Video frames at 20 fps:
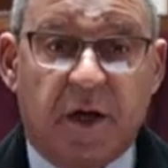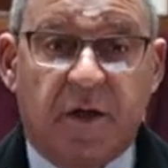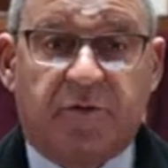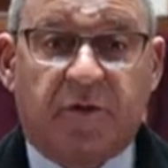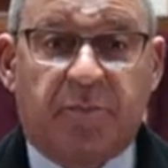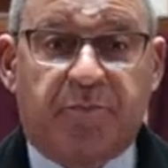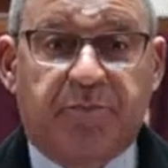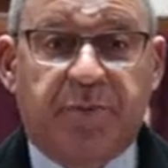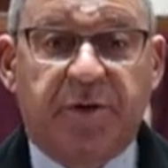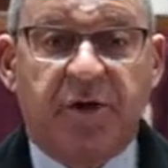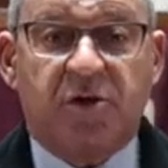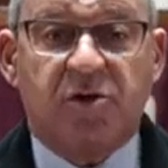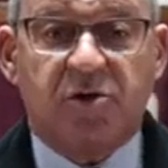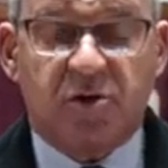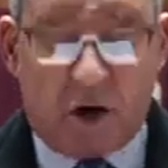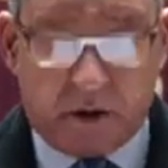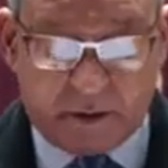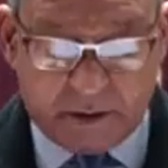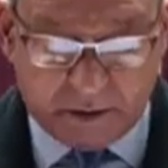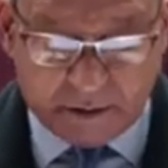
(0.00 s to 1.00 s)
the
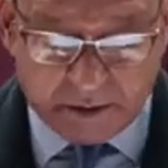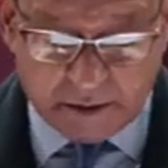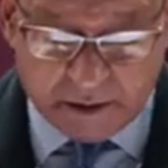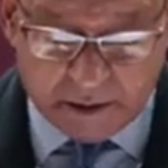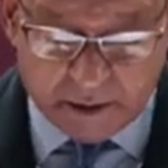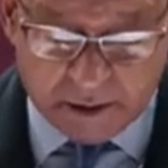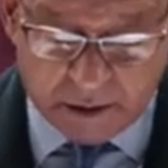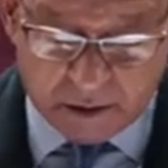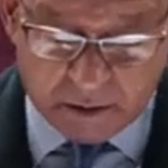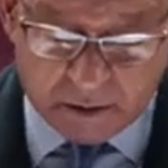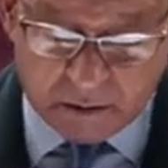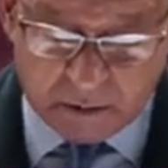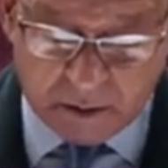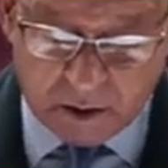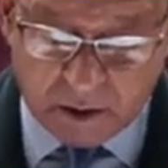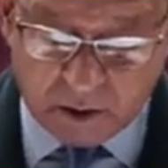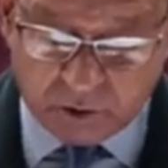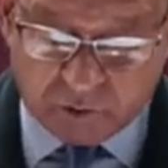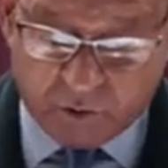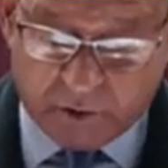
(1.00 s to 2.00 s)
periodic need
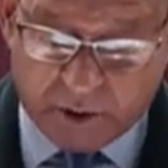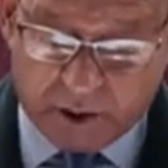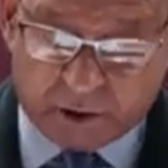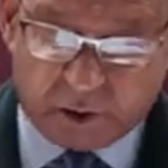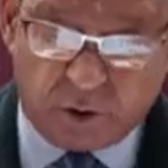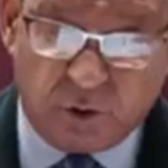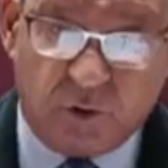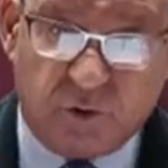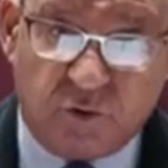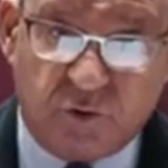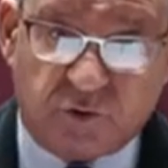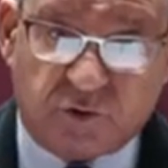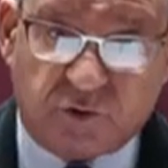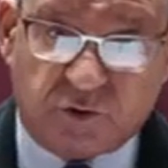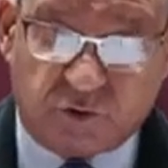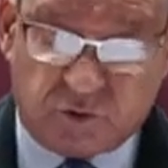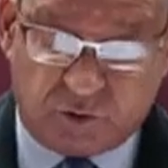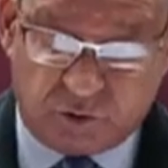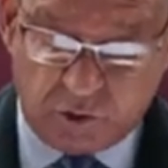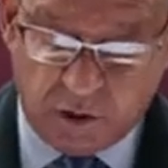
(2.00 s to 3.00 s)
to let
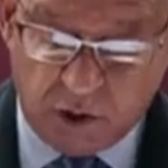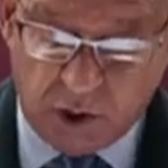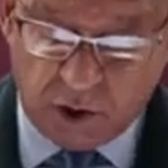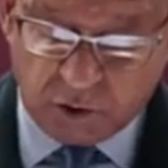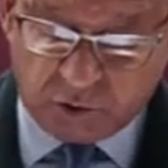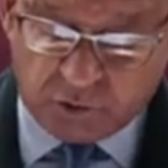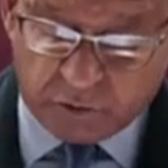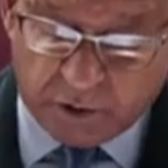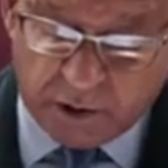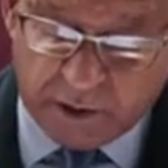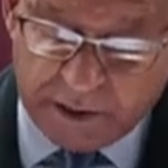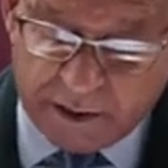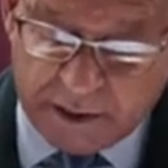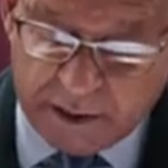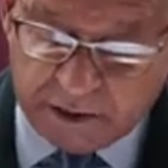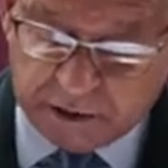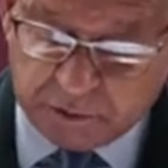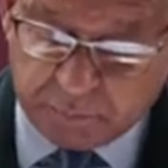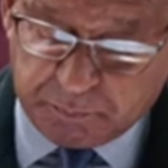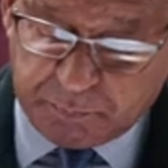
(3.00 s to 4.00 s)
loose, to
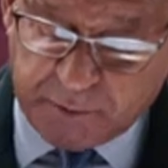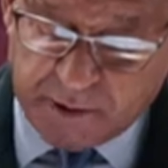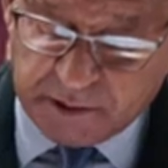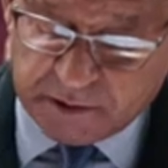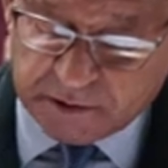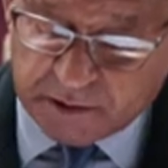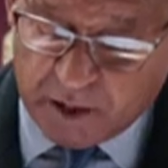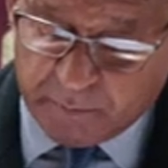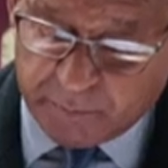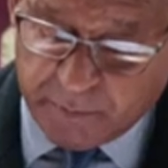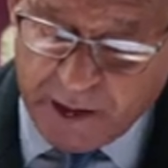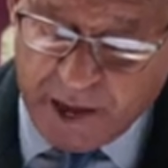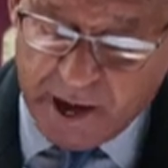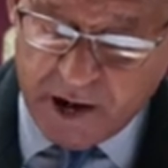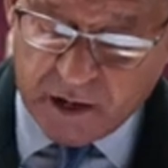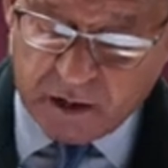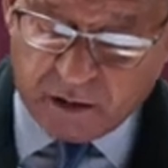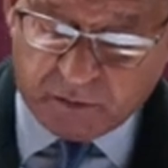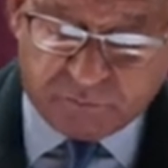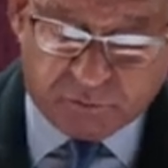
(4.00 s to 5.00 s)
release pent-up
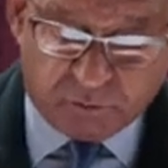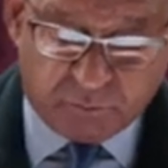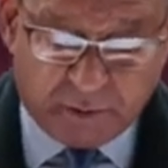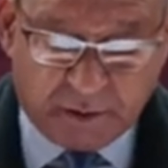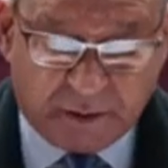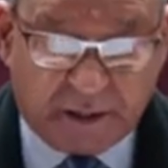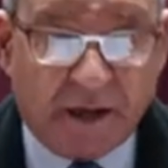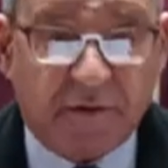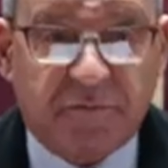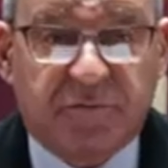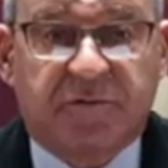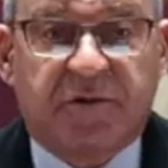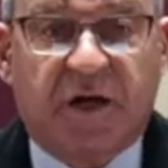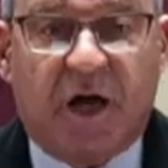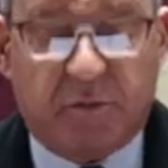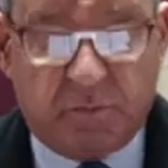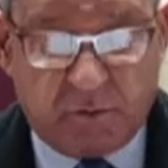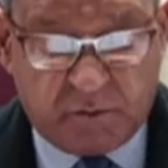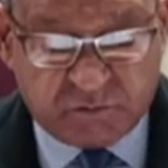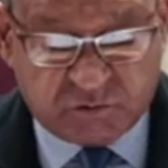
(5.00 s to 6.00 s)
anger from a
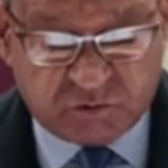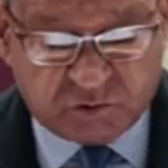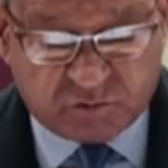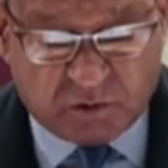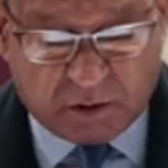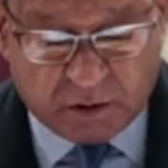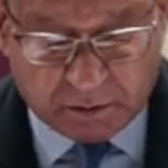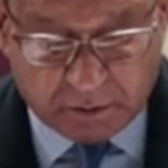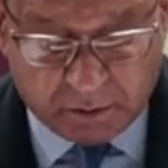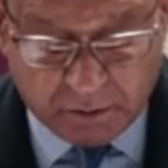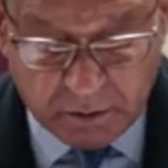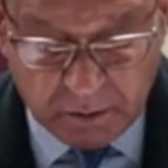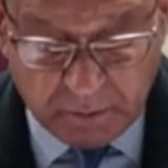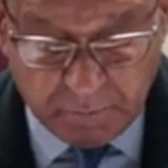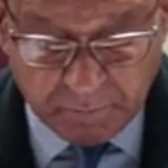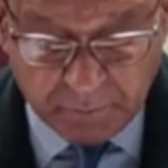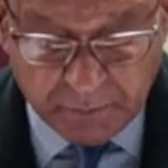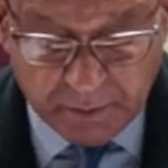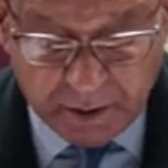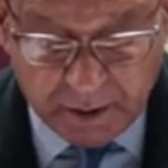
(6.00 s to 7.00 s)
lifetime of struggle
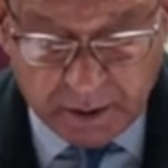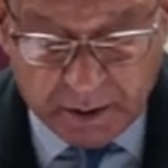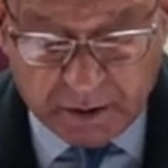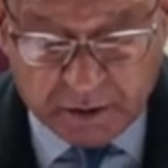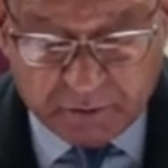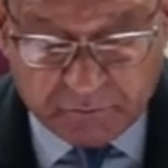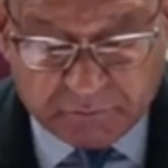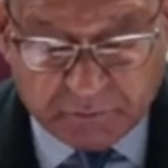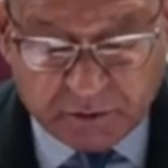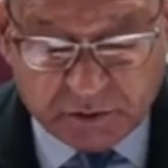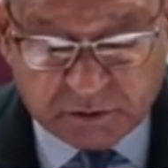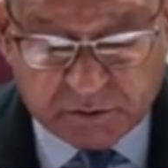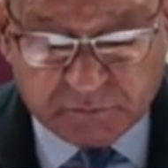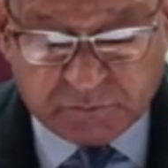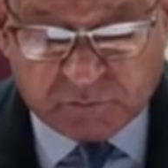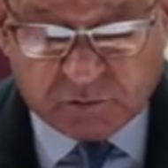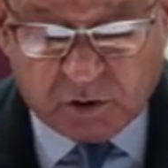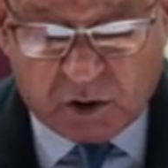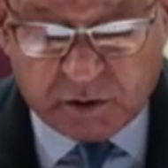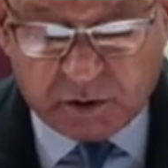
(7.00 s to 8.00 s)
in the face
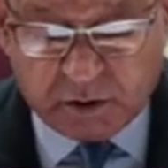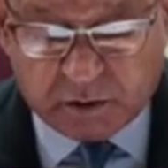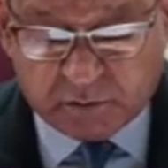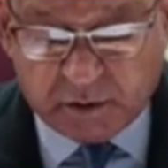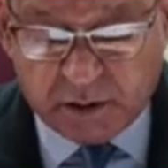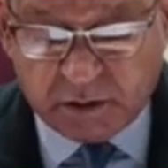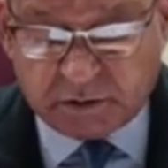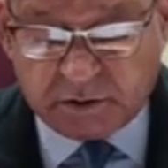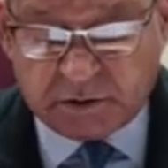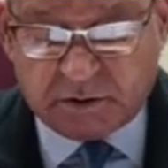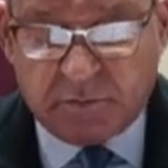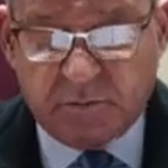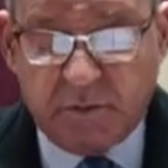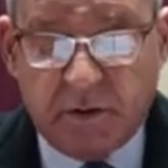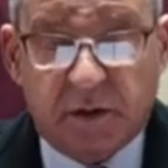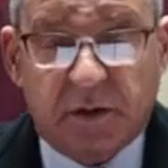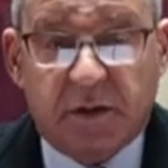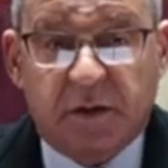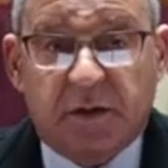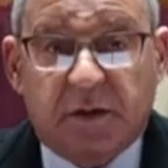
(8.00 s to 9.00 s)
of chronic racism,
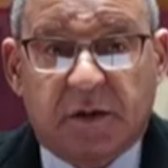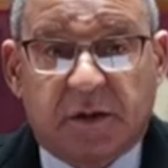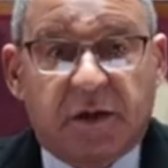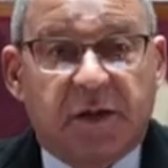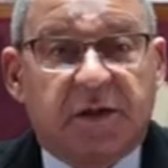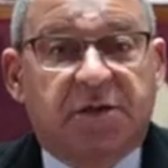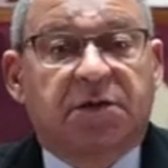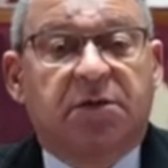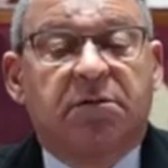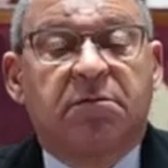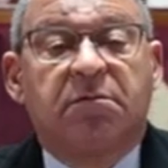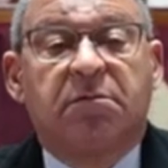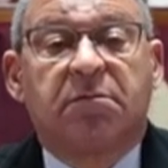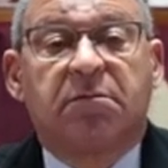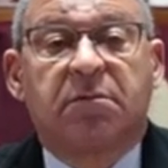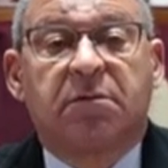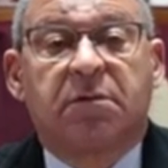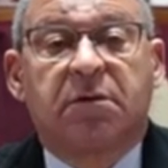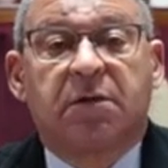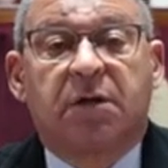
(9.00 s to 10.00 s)
reason
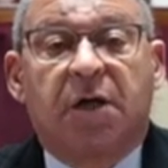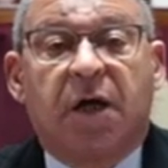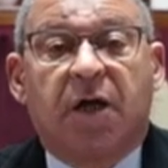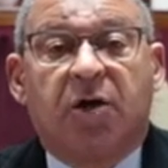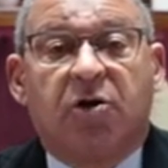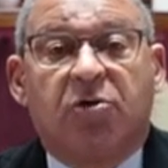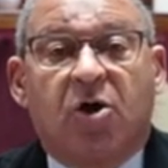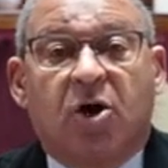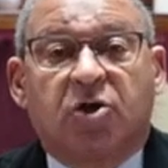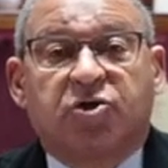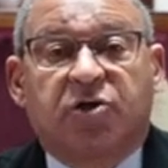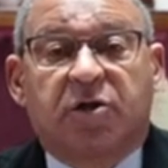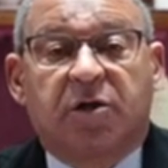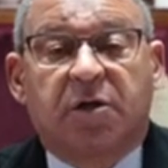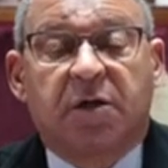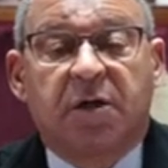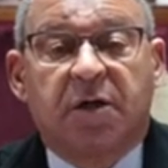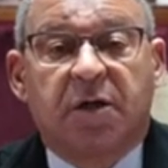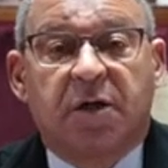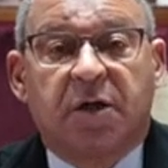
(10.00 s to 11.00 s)
and
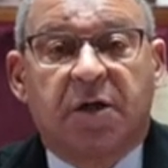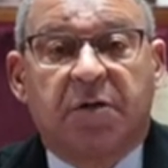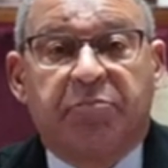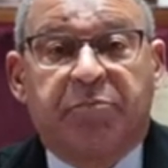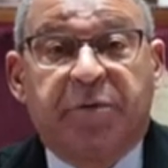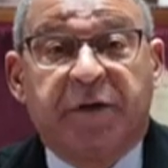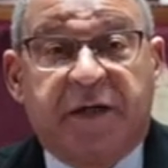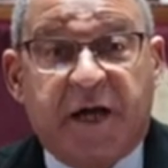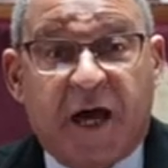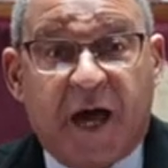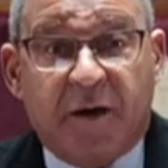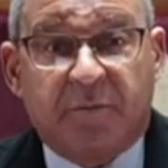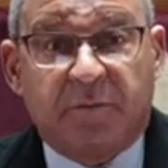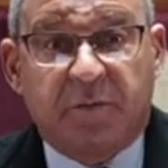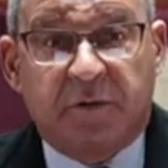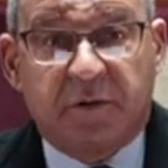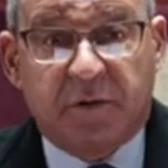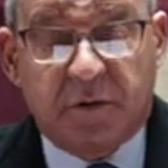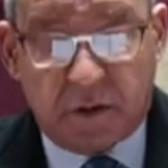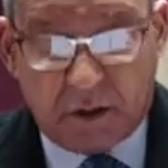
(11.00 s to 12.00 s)
logic be
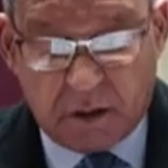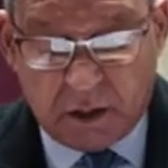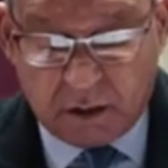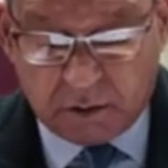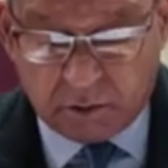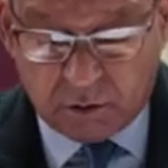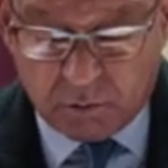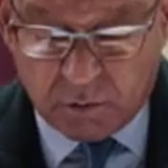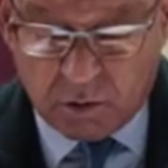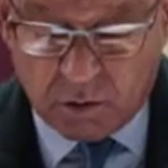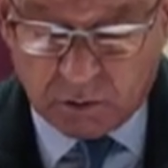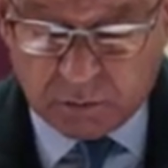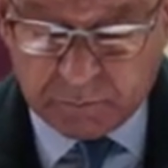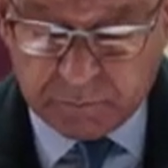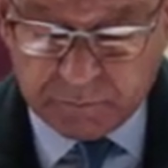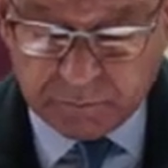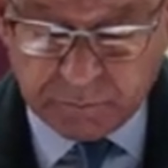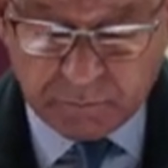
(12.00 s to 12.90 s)
damned, unquote.